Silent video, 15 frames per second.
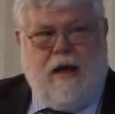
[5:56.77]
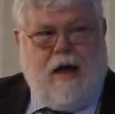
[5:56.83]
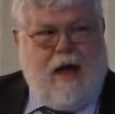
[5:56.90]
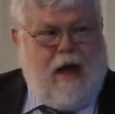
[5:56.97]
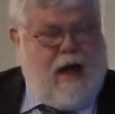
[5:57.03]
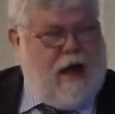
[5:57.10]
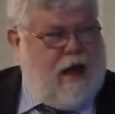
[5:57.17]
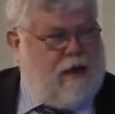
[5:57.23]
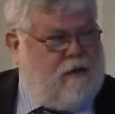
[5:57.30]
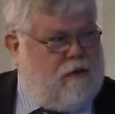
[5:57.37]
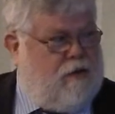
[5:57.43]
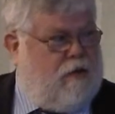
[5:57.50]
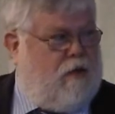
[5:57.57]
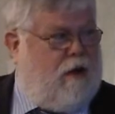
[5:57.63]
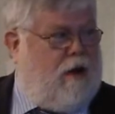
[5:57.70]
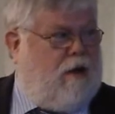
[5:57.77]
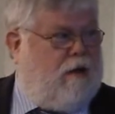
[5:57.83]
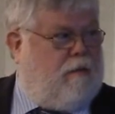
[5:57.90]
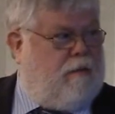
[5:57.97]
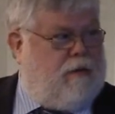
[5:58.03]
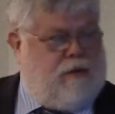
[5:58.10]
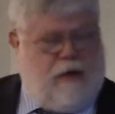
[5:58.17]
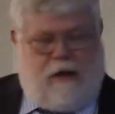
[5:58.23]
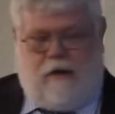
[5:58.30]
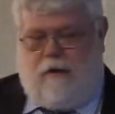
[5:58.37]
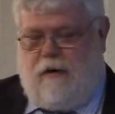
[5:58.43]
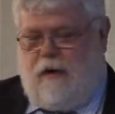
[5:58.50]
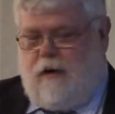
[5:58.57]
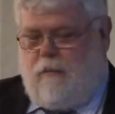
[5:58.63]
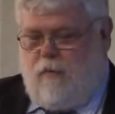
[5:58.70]
and
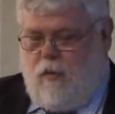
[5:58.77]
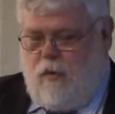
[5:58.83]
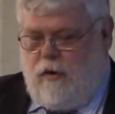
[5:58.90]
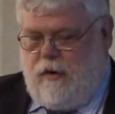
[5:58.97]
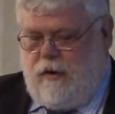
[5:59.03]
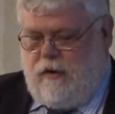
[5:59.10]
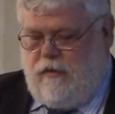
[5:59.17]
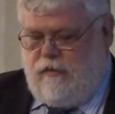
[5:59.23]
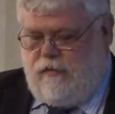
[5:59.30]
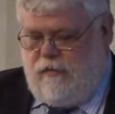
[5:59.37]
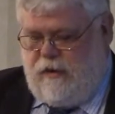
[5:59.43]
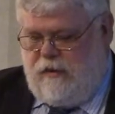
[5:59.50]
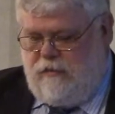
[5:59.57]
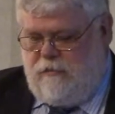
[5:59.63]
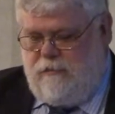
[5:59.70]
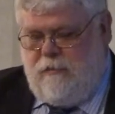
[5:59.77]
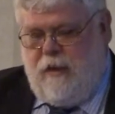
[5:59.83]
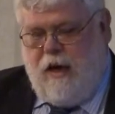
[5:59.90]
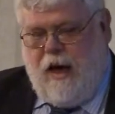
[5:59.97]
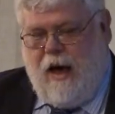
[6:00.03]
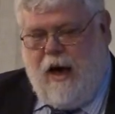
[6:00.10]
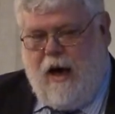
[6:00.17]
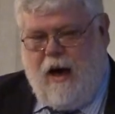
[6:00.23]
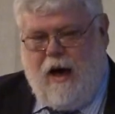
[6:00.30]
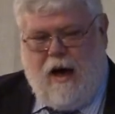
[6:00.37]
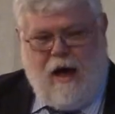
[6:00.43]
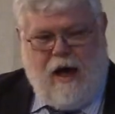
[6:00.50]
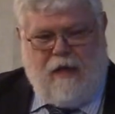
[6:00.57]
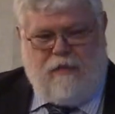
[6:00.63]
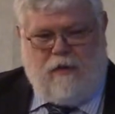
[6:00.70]
particularly important industries
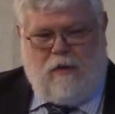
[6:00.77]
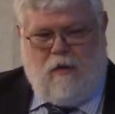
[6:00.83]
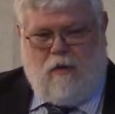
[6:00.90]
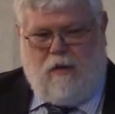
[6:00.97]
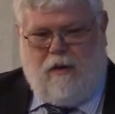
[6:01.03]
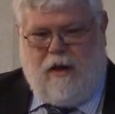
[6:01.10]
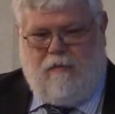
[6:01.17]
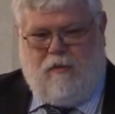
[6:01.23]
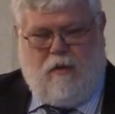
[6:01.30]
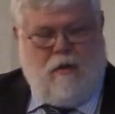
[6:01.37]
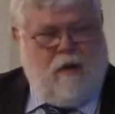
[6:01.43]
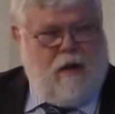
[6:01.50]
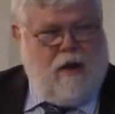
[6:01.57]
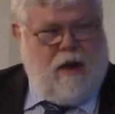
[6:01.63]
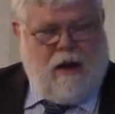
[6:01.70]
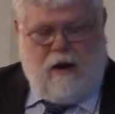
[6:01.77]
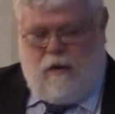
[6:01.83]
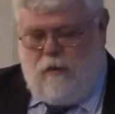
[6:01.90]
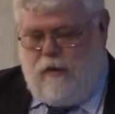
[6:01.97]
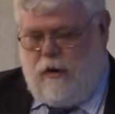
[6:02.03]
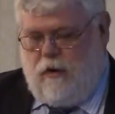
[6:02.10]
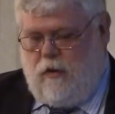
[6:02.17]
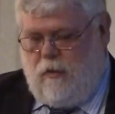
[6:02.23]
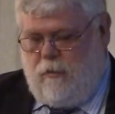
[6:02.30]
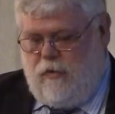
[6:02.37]
at the local level, including urban